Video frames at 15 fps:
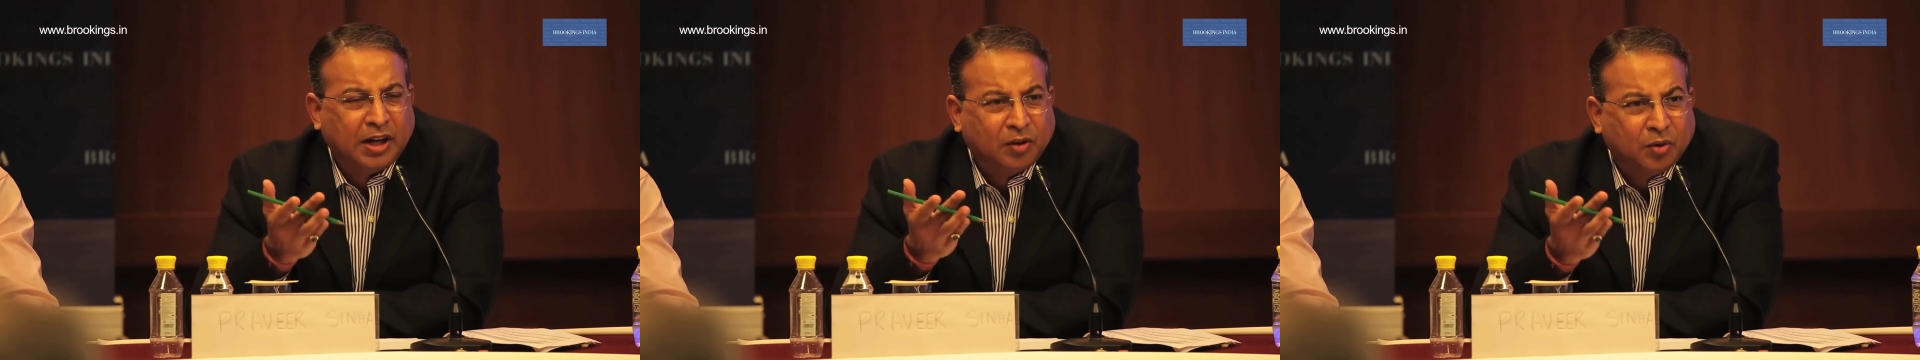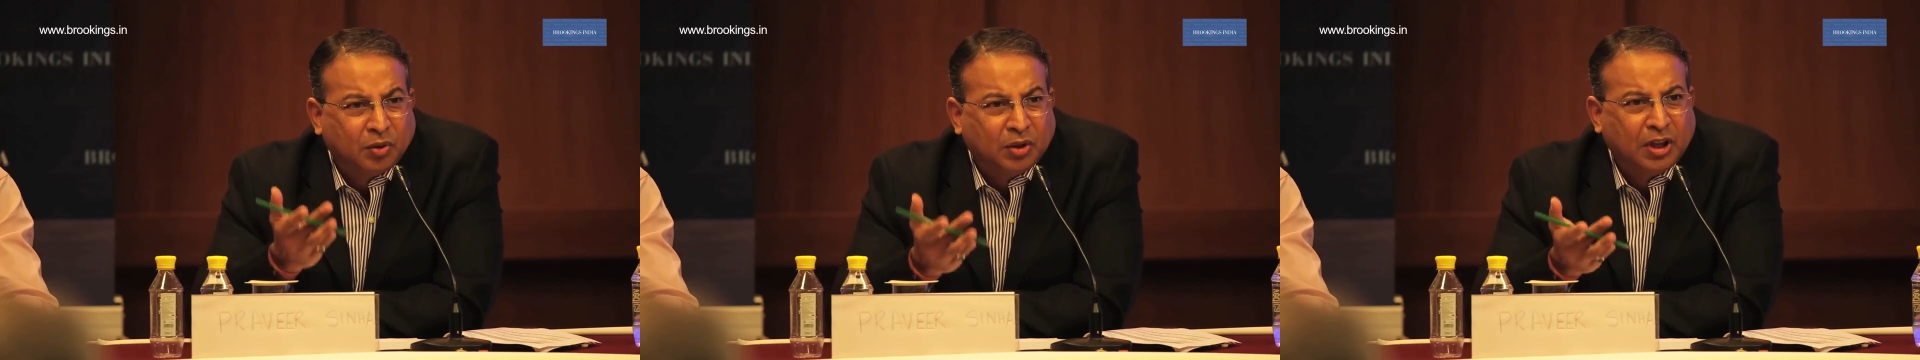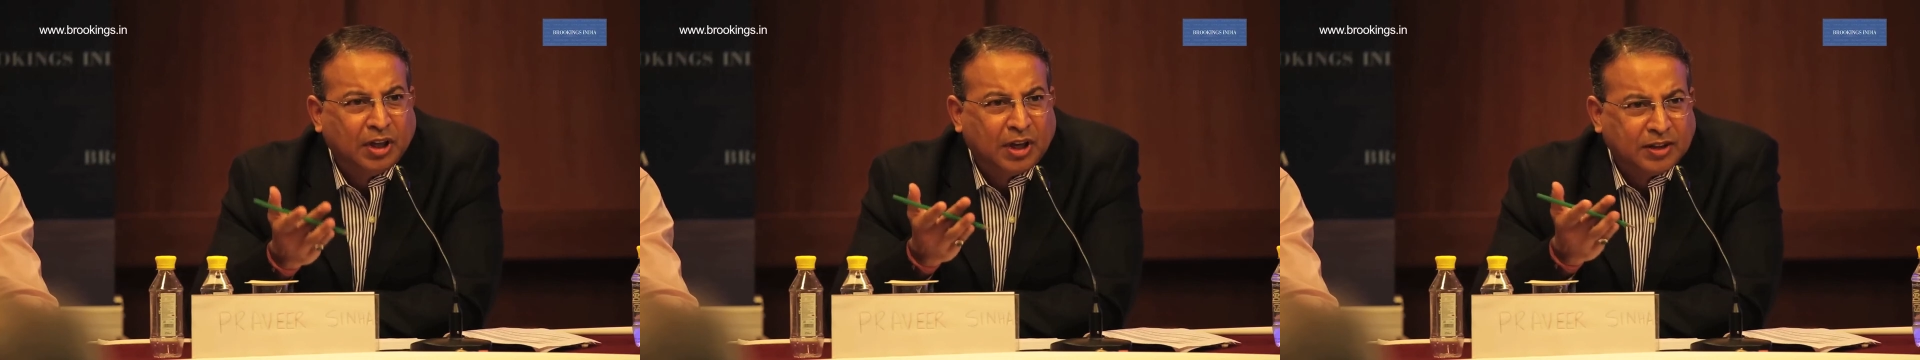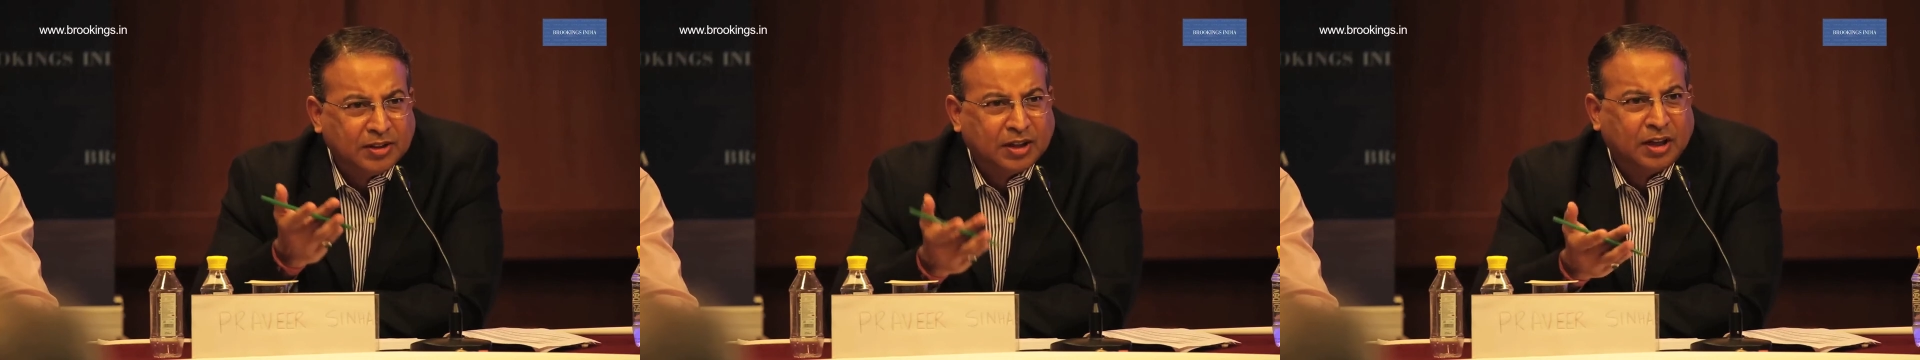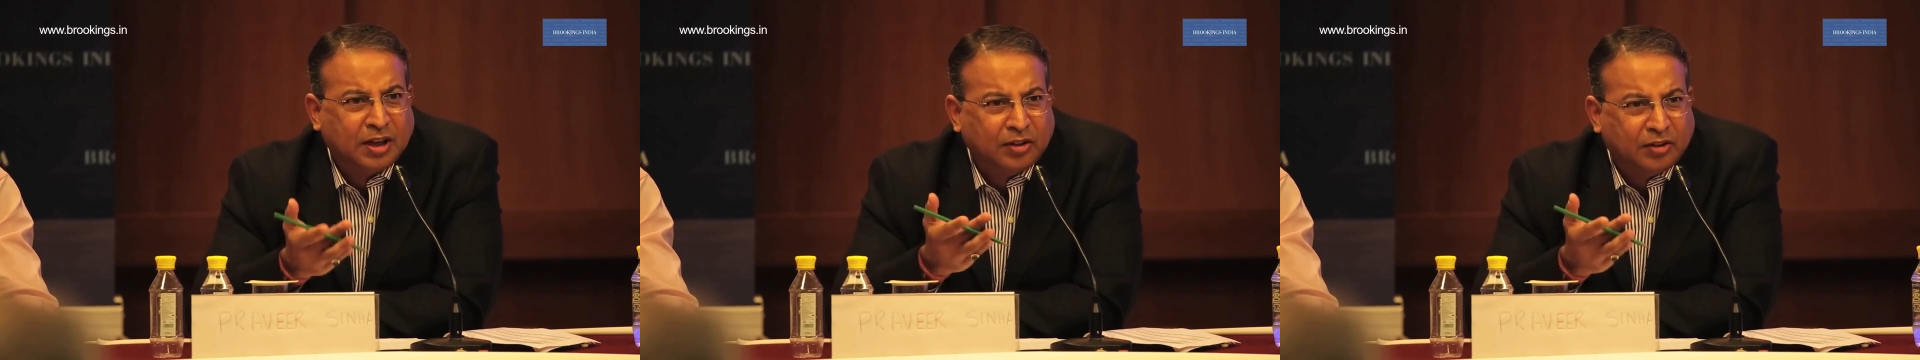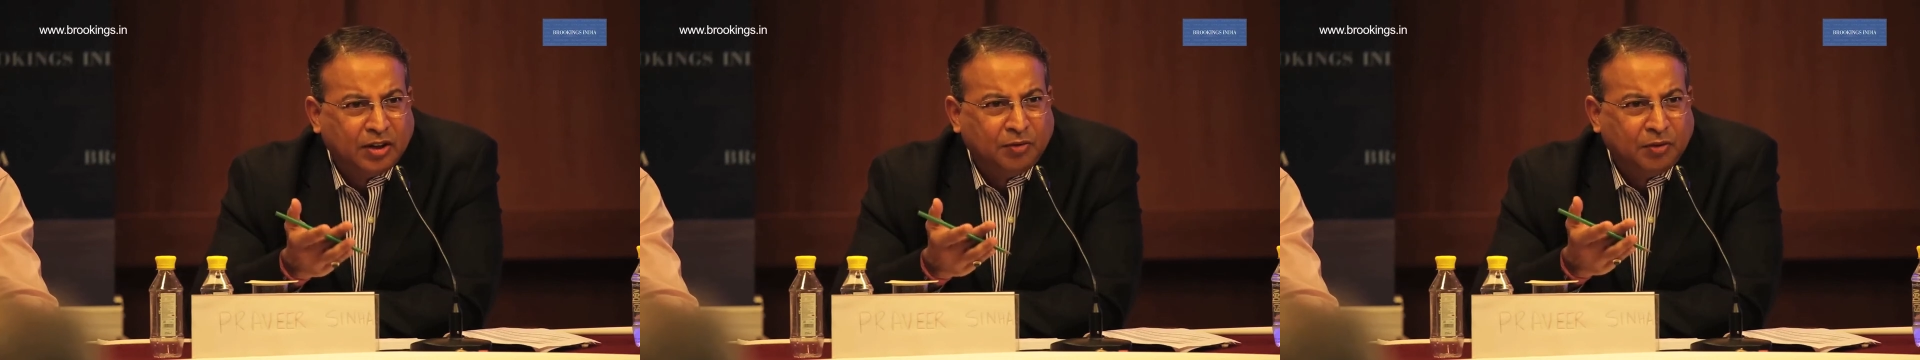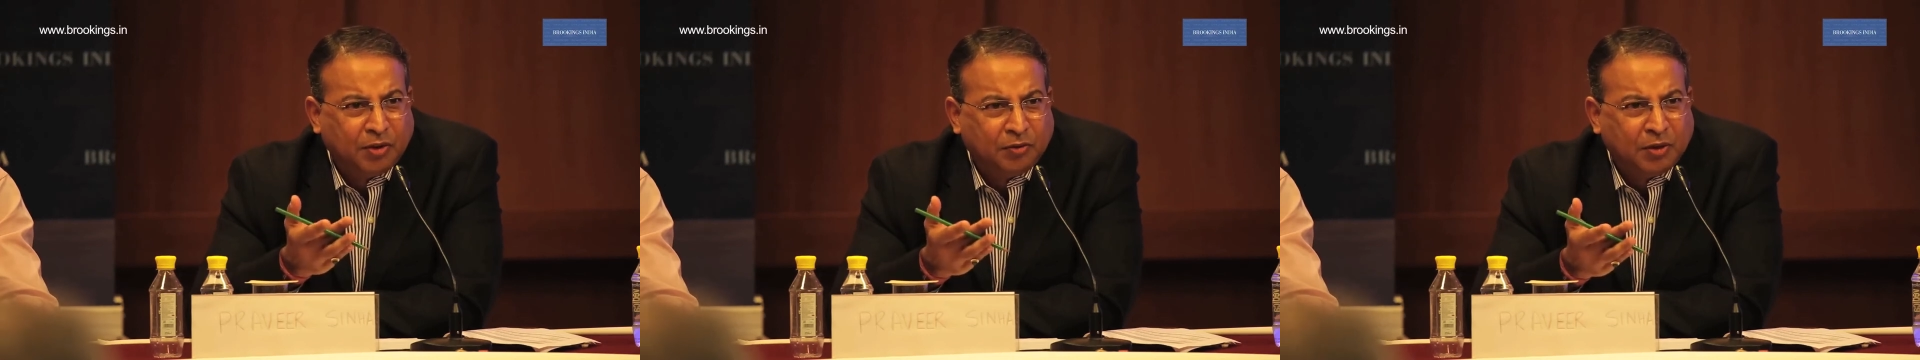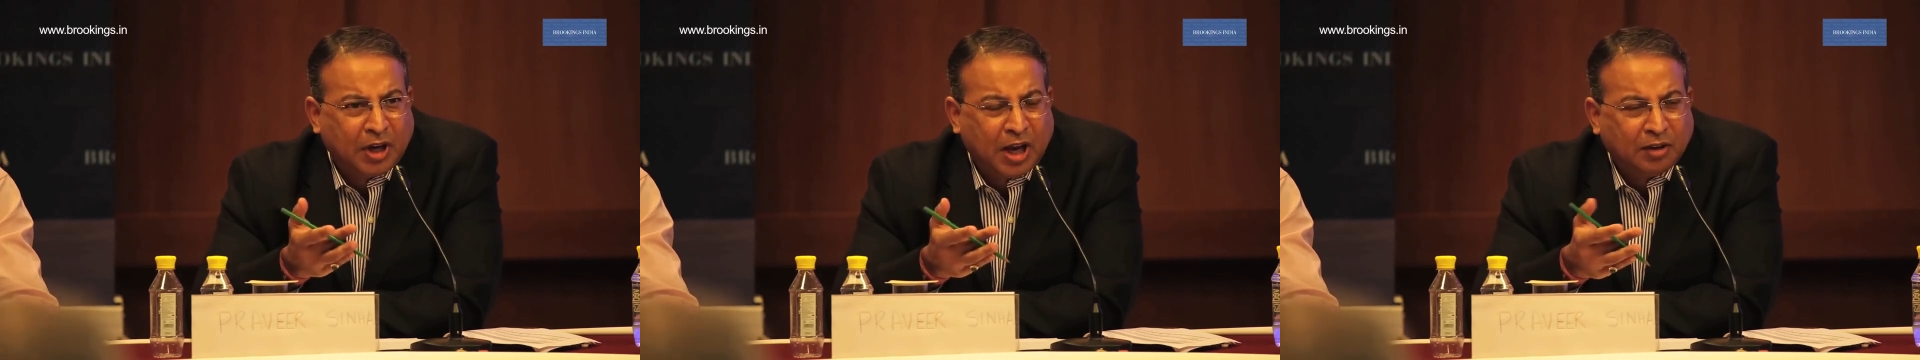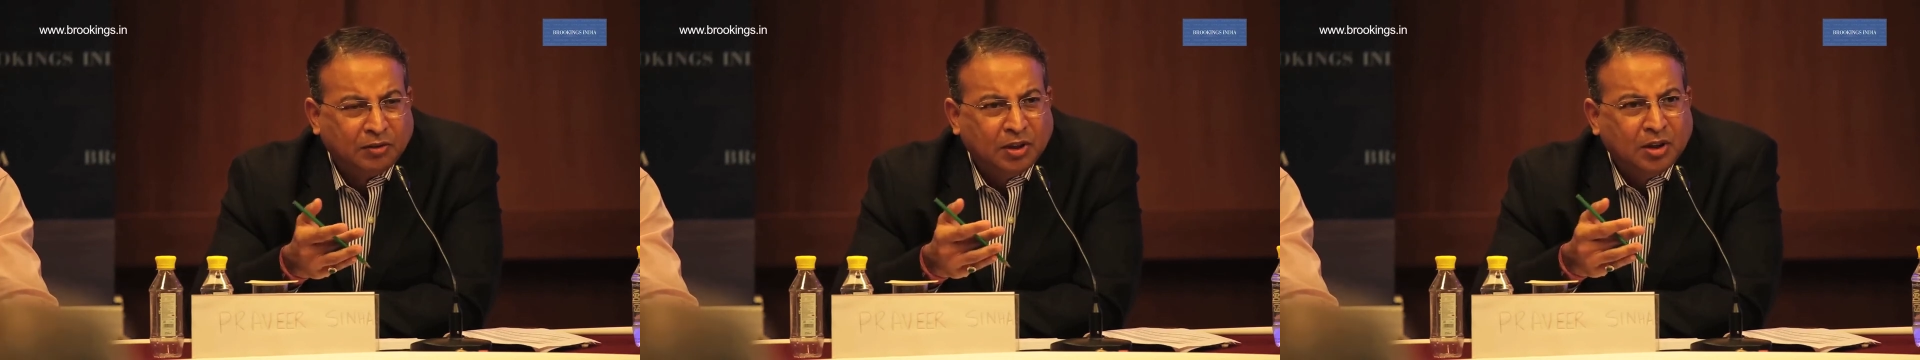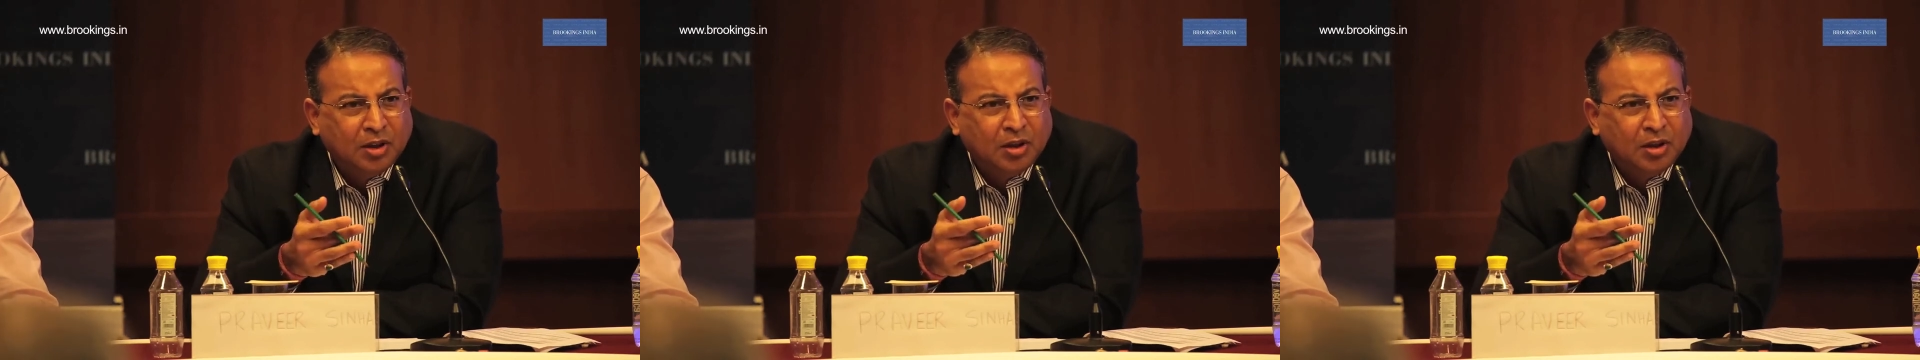I don't think as a country we will have,